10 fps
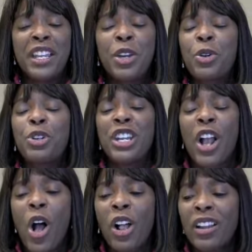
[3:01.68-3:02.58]
encouraging
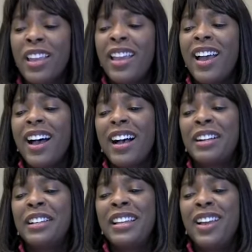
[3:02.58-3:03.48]
all
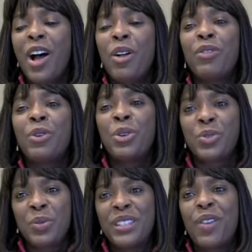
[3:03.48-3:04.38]

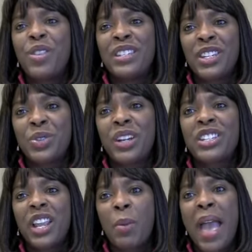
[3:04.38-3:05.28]
voters from the 7th District
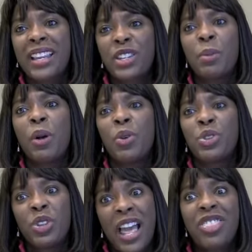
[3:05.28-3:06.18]
to go back to the
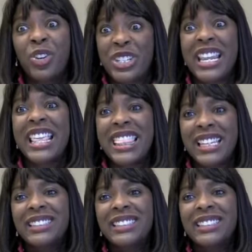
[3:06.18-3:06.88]
polls July 13th.